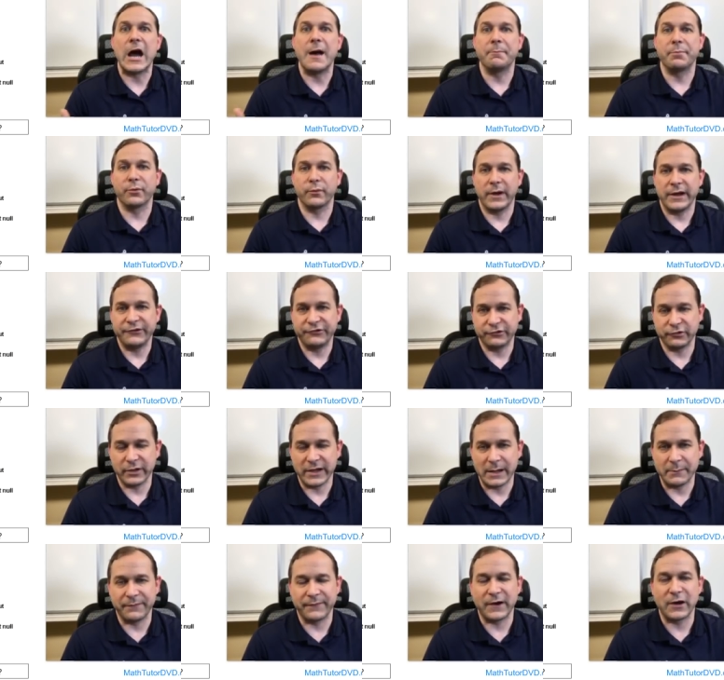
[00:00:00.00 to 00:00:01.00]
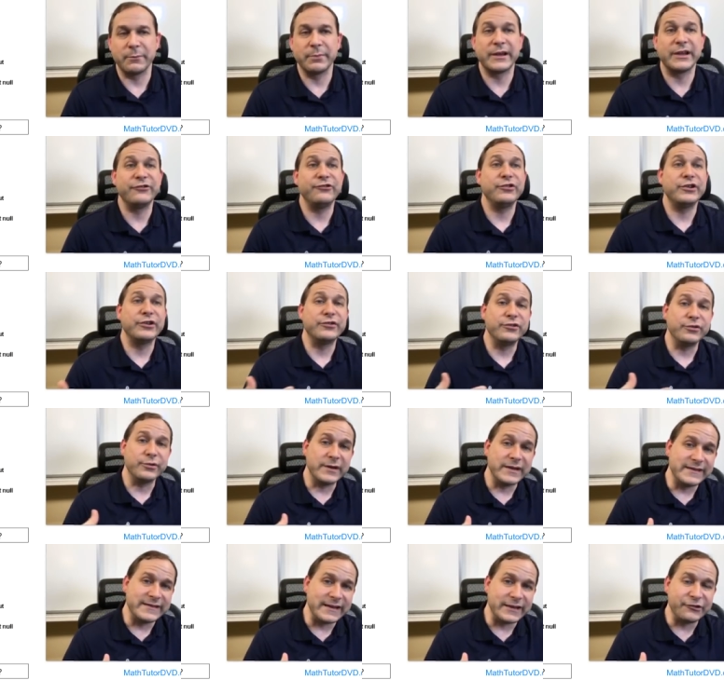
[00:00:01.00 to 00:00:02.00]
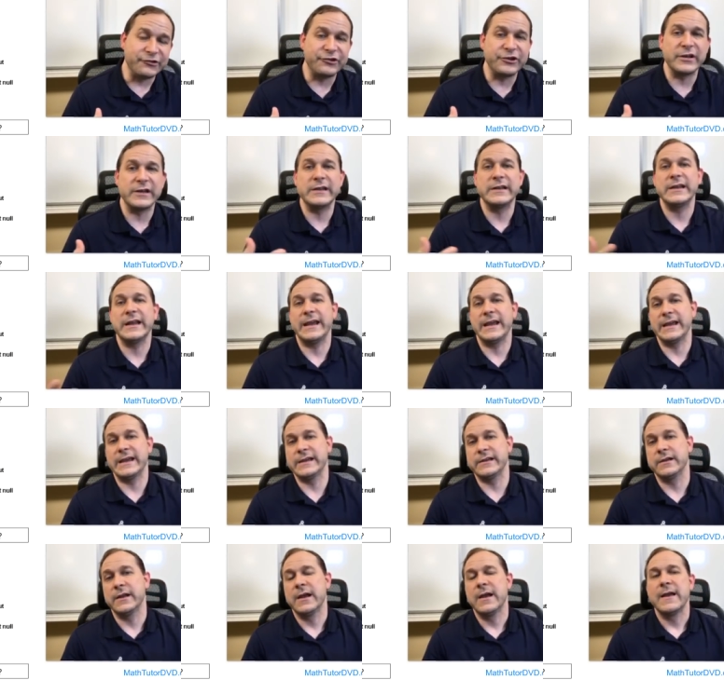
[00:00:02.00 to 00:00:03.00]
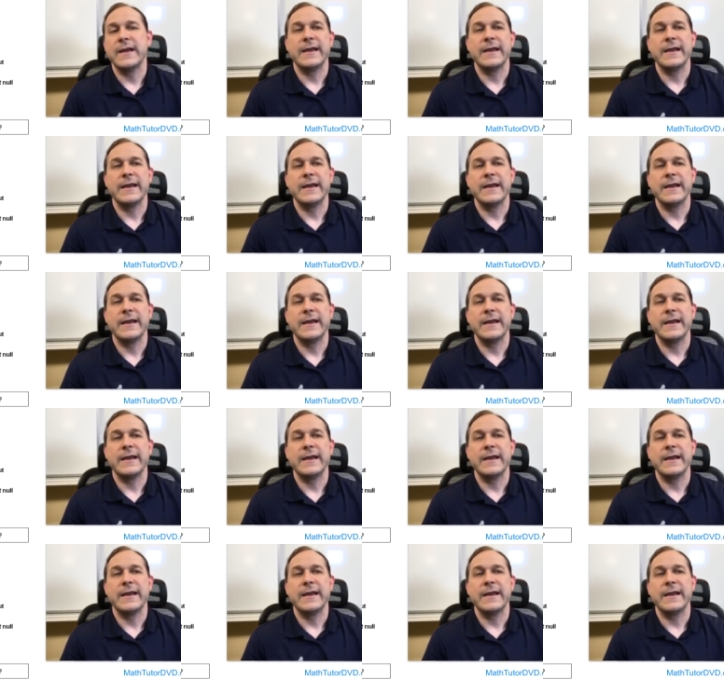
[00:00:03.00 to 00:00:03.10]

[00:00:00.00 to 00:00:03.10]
operational amplifier because you can do addition and,